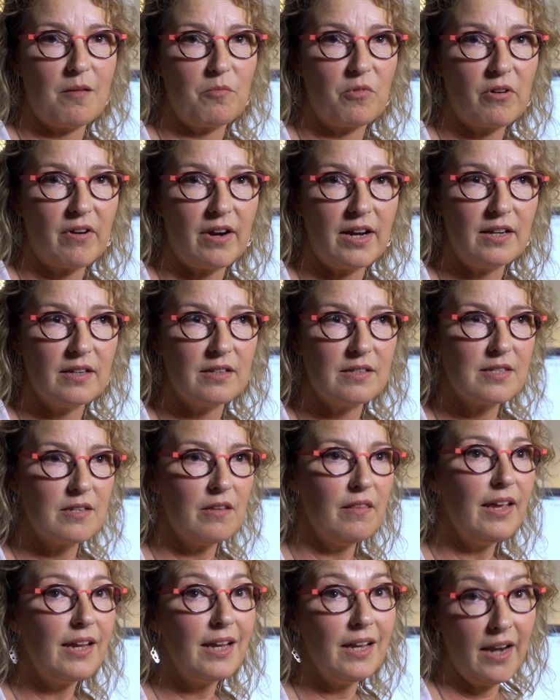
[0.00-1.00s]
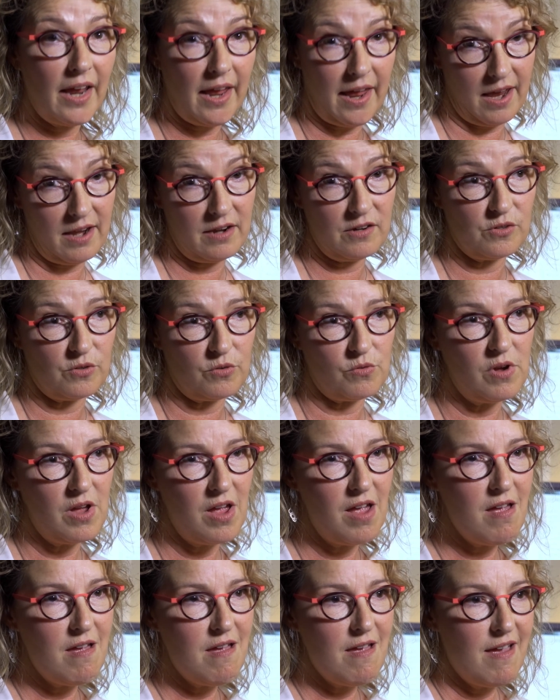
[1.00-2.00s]
upgraded so they can handle
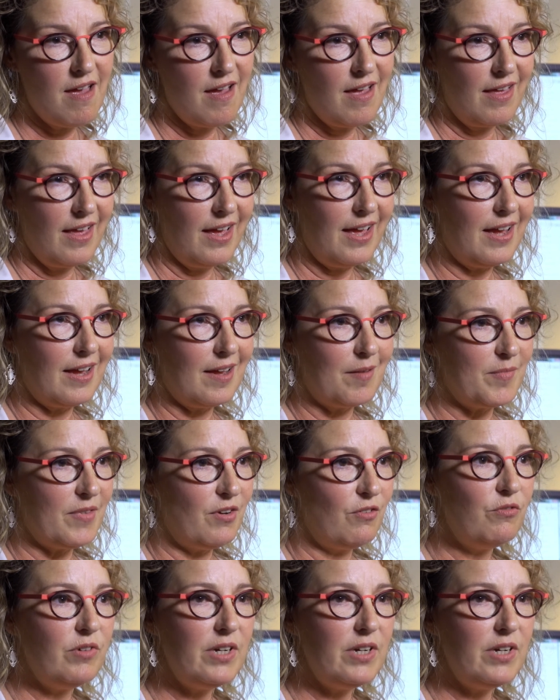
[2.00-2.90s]
um, a